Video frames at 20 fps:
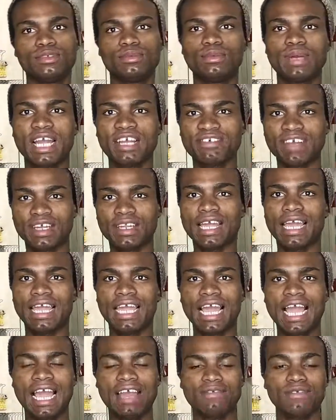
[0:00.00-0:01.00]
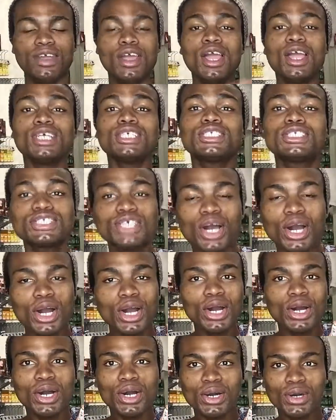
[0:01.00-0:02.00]
new background I have.
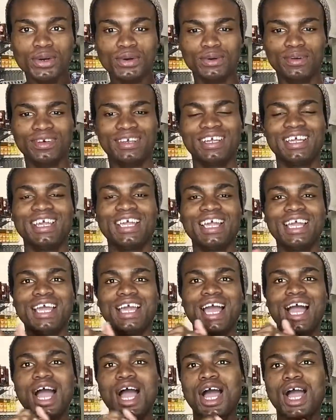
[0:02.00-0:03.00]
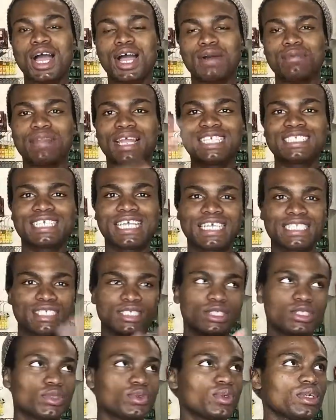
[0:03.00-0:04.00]
So, um, let's
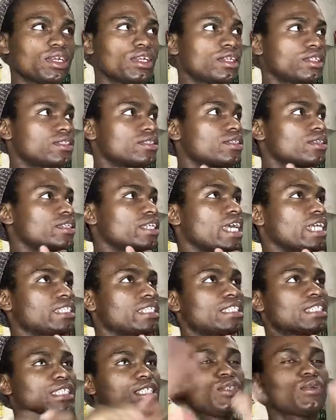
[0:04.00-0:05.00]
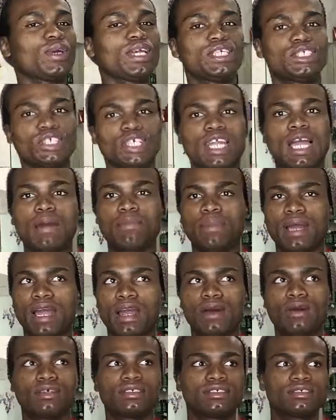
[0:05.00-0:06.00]
get into it. So there's a situation
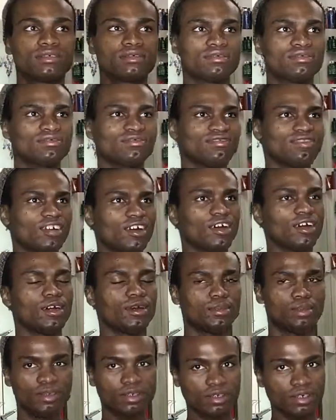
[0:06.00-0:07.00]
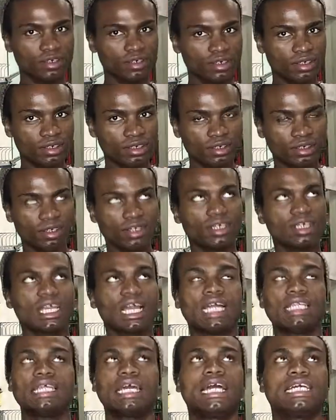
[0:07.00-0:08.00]
about Rob
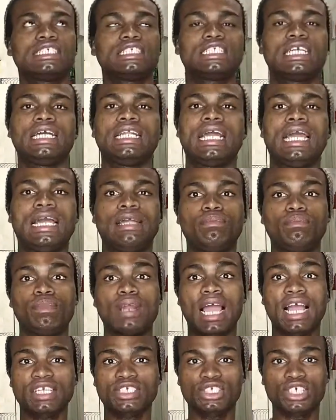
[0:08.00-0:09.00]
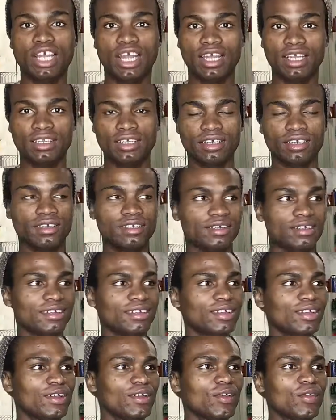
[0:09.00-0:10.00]
Kardashian and Blac
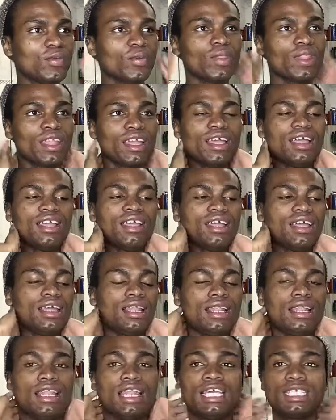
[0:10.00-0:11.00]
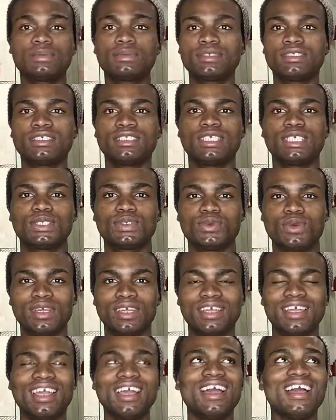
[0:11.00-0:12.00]
Chyna. Let's put it this
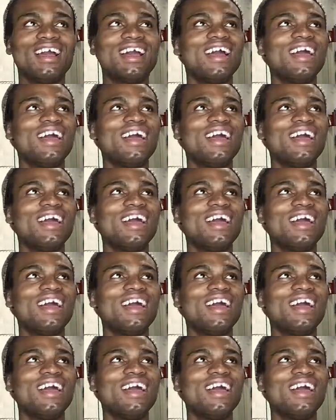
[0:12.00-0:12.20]
way,